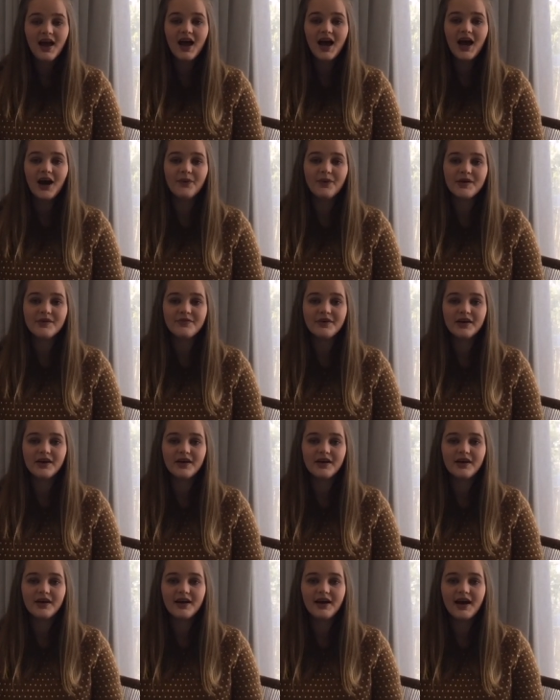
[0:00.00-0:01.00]

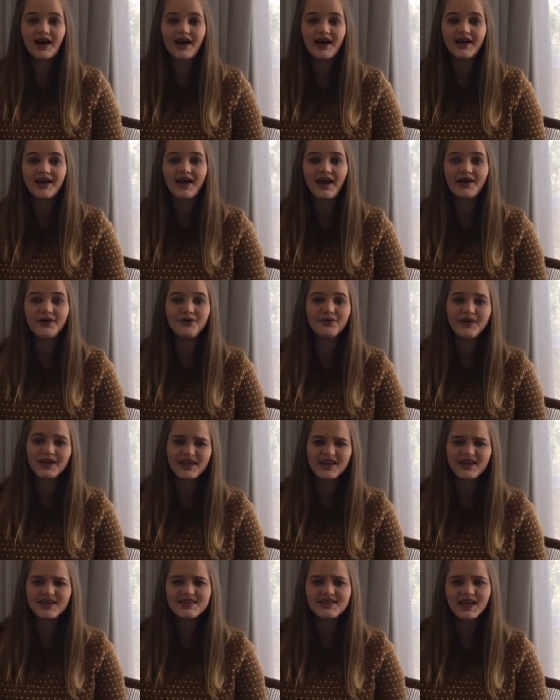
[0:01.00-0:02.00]
However, I had
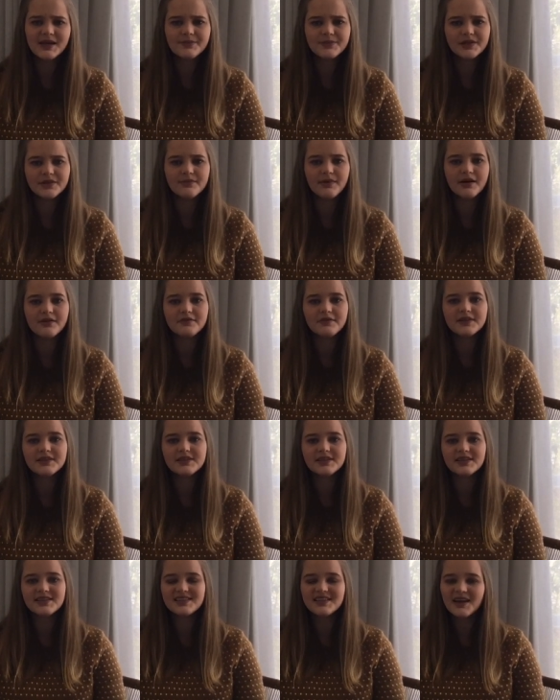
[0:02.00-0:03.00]
already accepted my
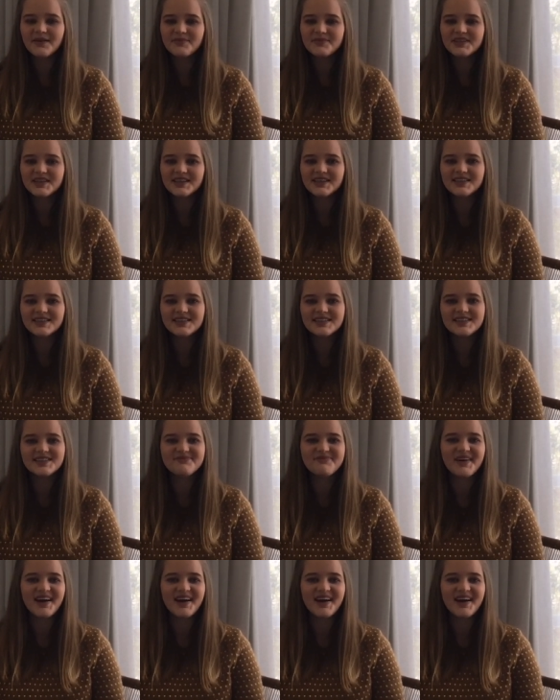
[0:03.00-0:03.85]
VITS acceptance